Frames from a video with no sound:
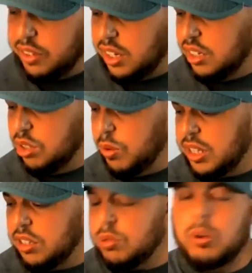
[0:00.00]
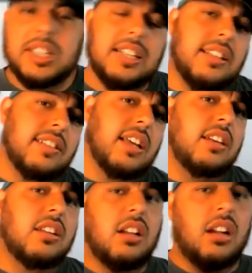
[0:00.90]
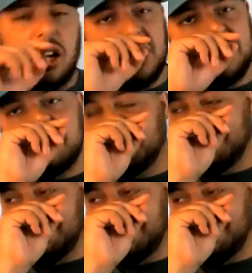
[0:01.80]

it New England 28-10. Until